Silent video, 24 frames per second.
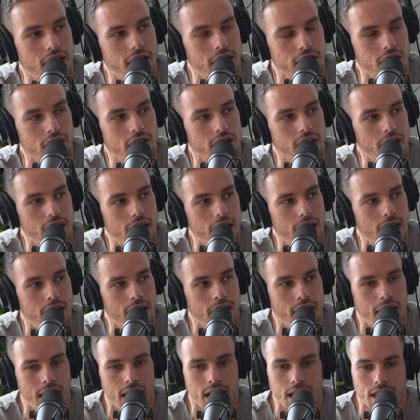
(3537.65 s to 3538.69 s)
and
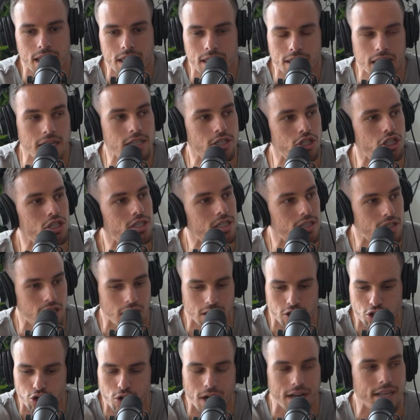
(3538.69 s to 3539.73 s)
and let's just
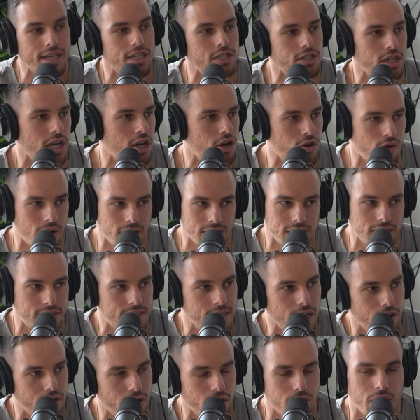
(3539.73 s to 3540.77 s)
let's create this like crazy
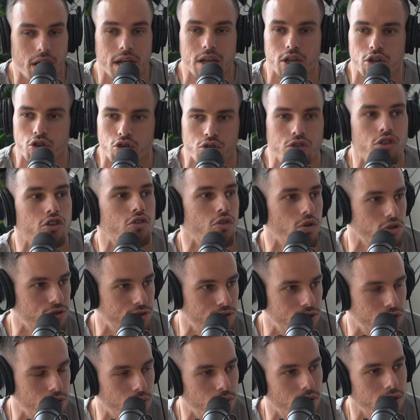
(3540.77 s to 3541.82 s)
scenario, right? You're in the grocery
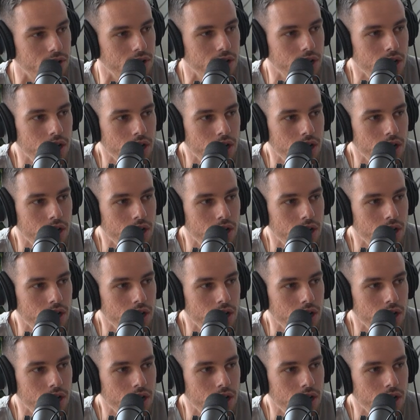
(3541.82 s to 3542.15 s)
store,